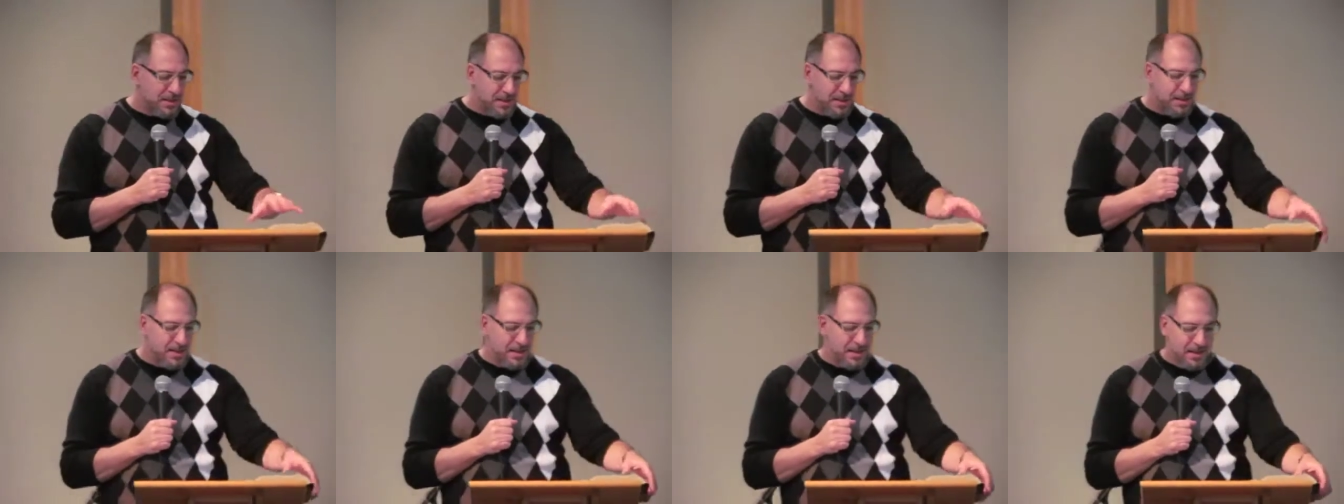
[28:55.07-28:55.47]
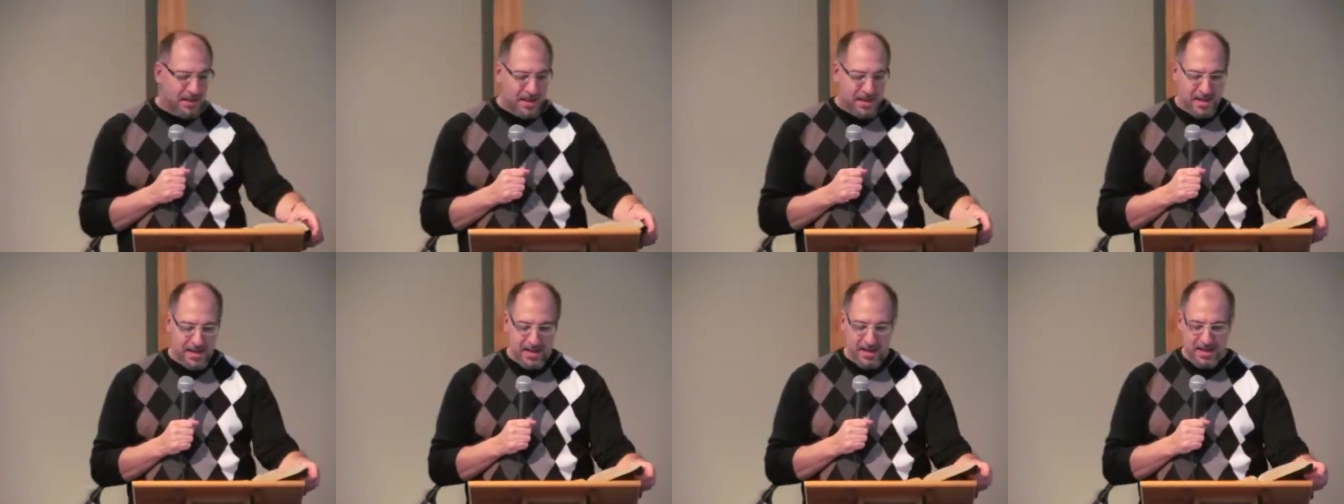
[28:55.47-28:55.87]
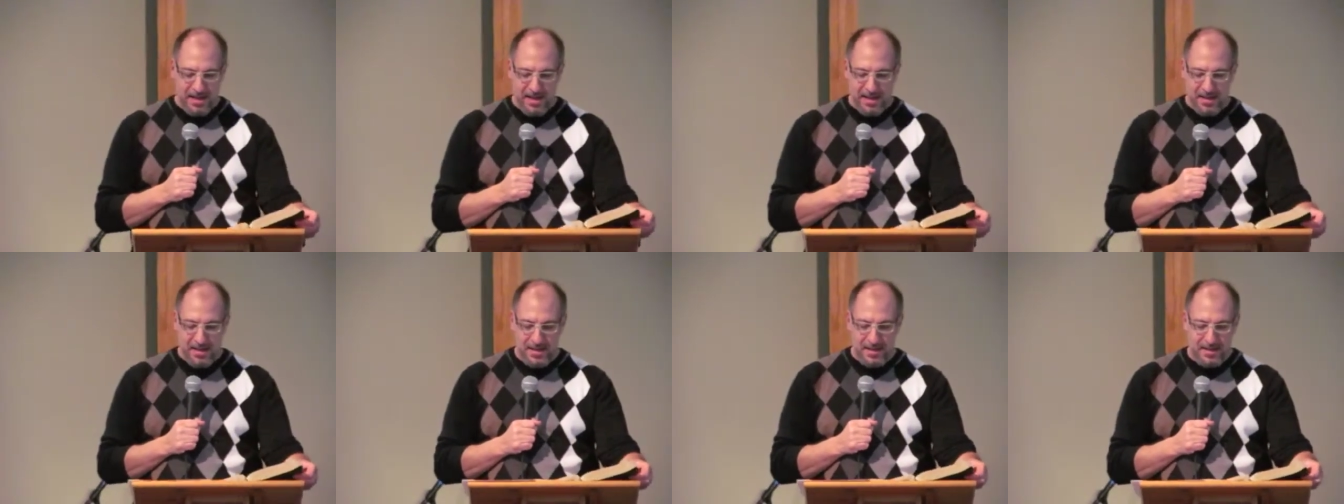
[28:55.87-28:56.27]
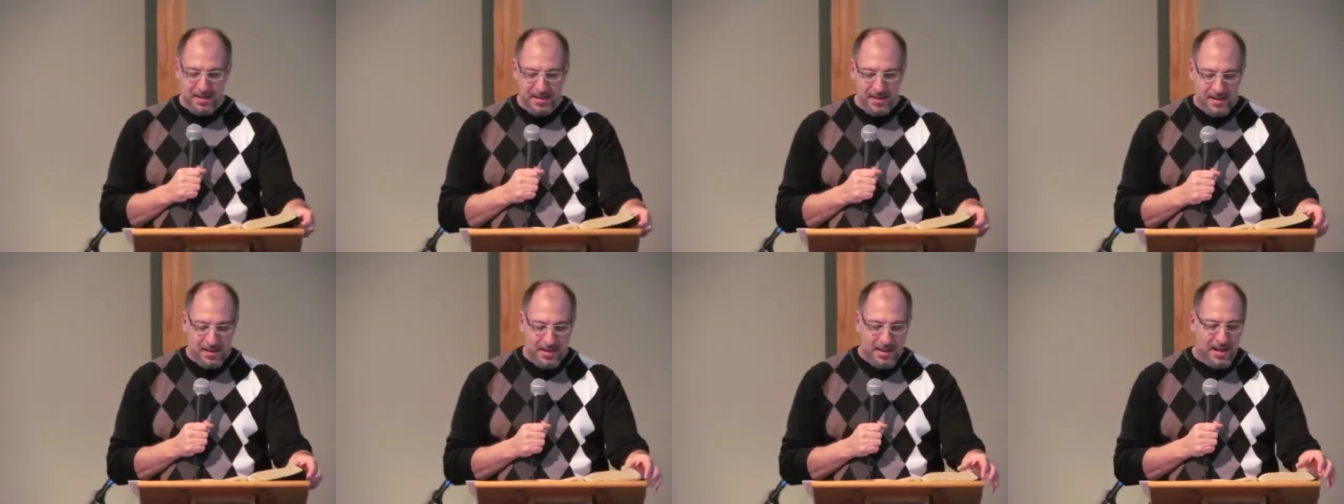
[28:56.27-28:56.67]
it, and
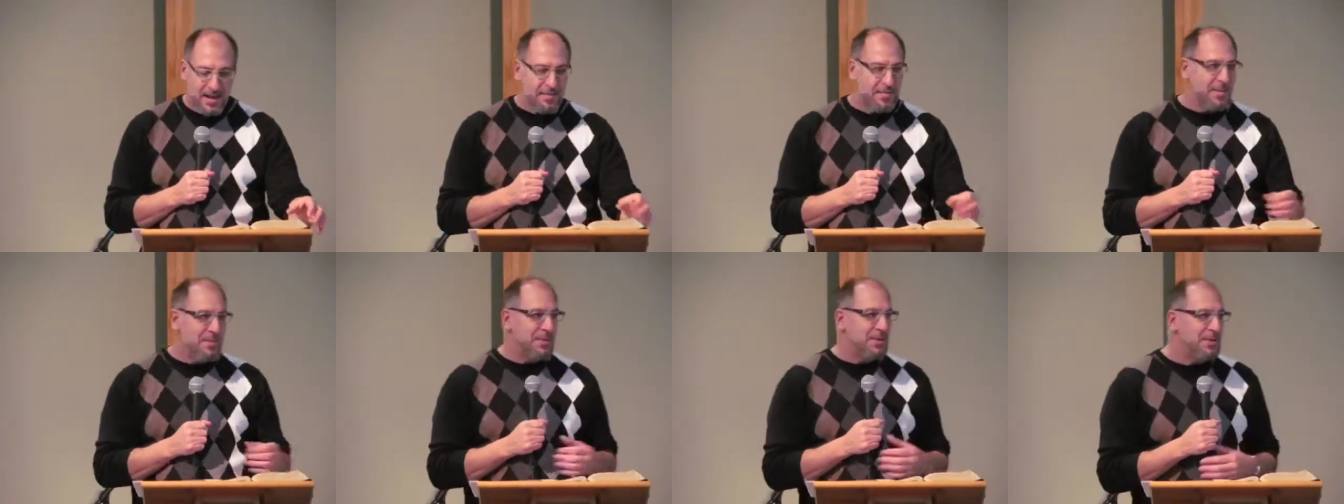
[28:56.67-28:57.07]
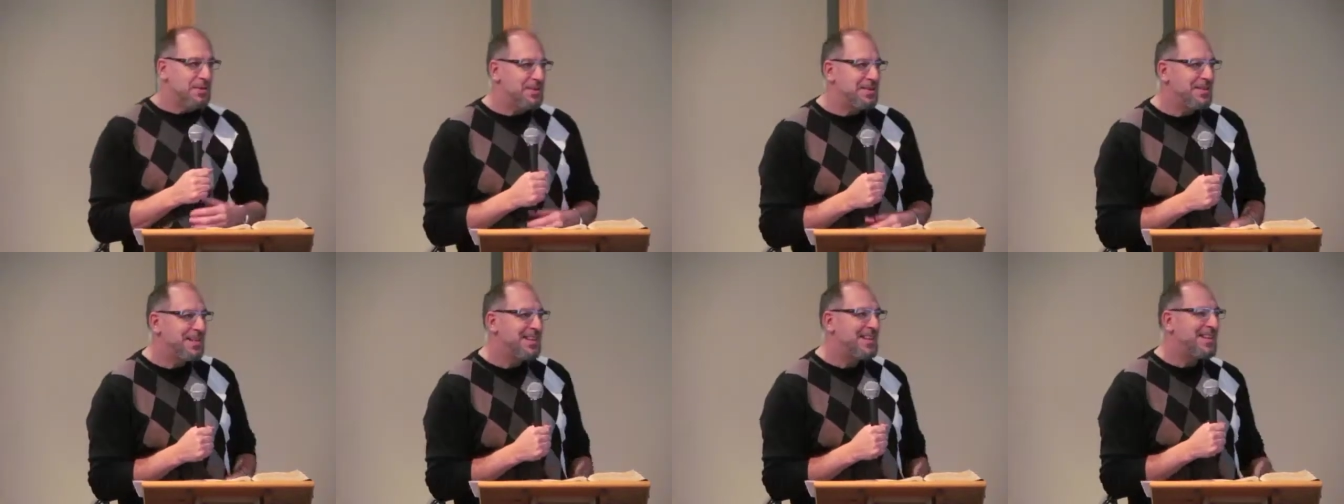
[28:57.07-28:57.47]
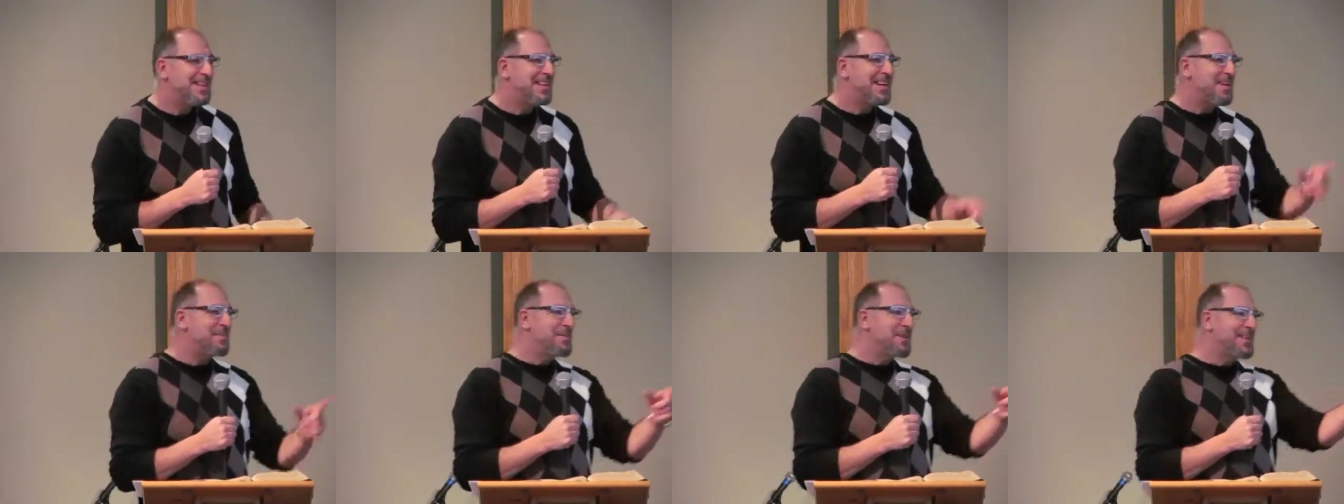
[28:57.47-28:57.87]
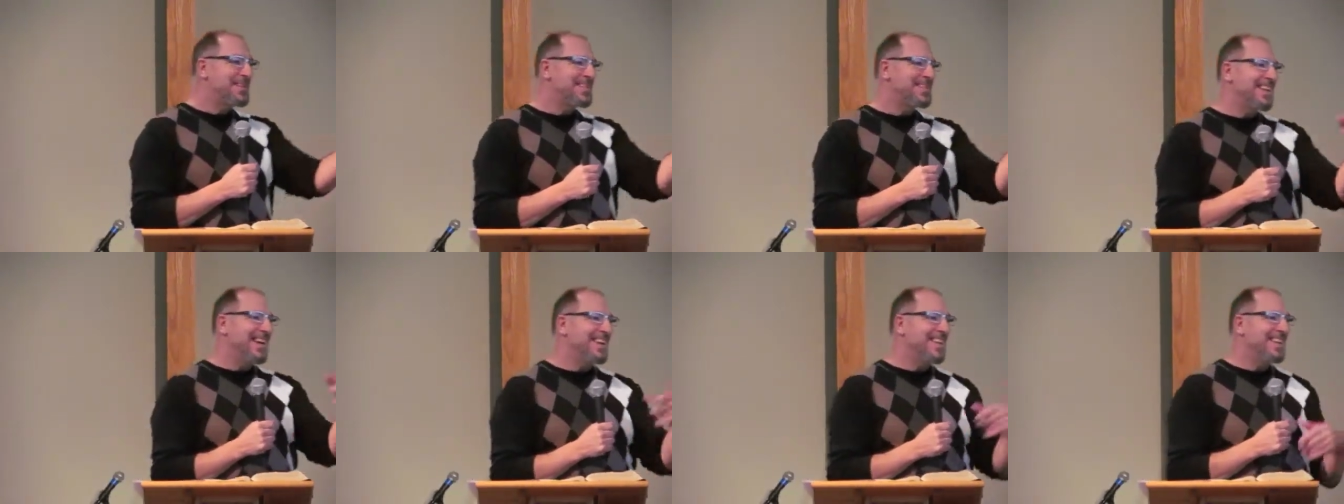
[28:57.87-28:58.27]
I remember uh, coming,
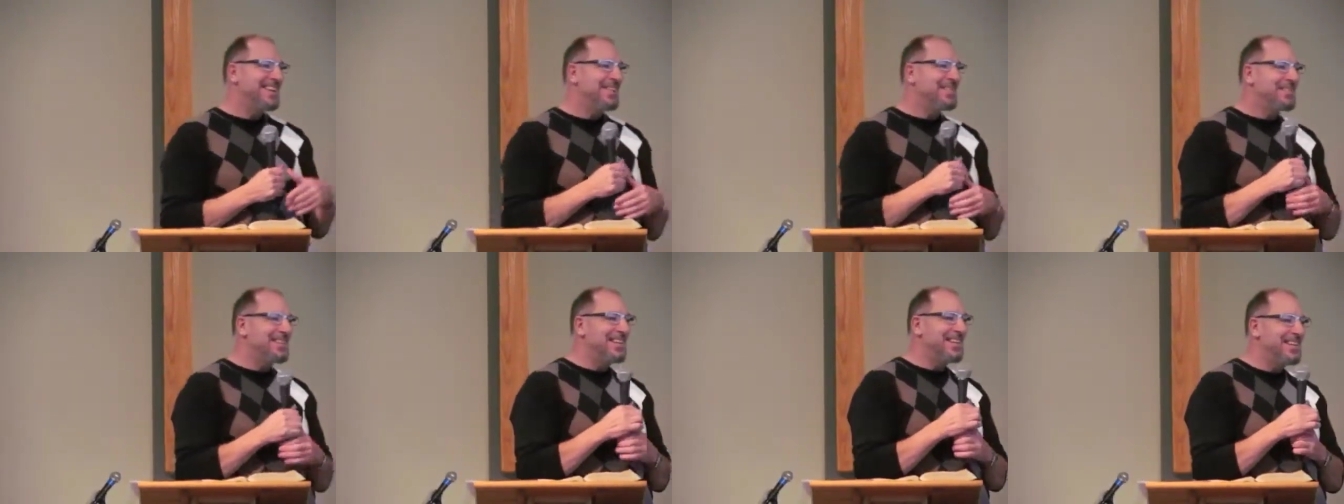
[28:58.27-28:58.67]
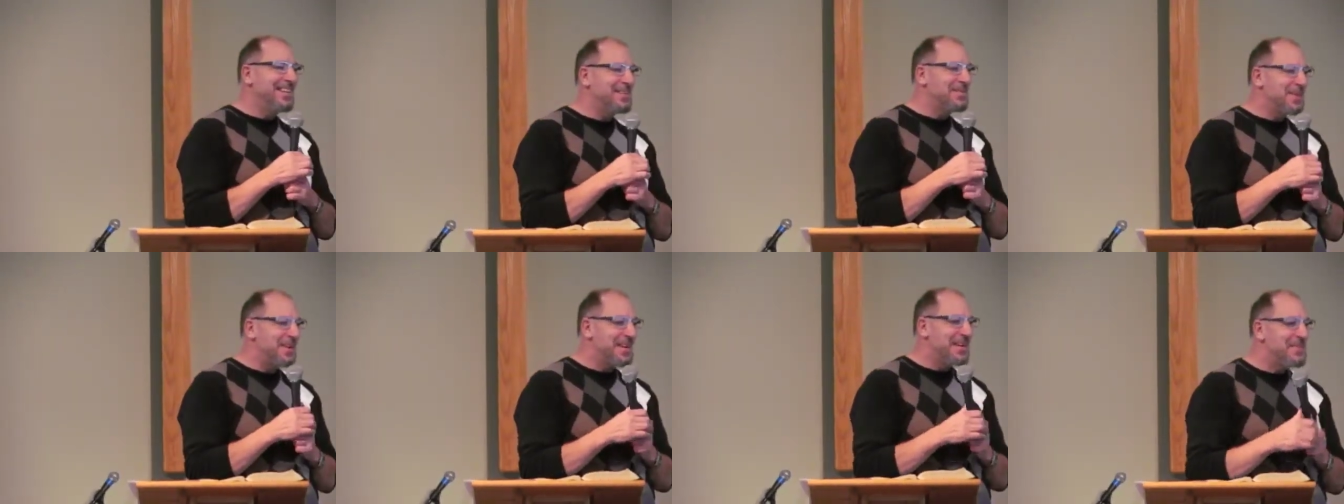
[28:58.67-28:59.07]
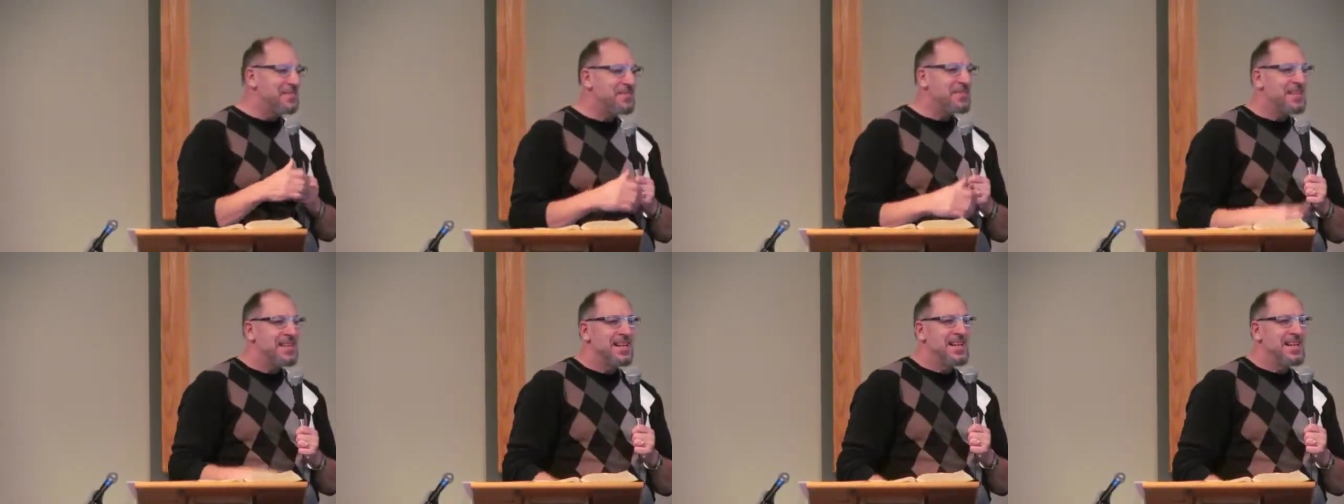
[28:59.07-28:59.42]
standing over here, right?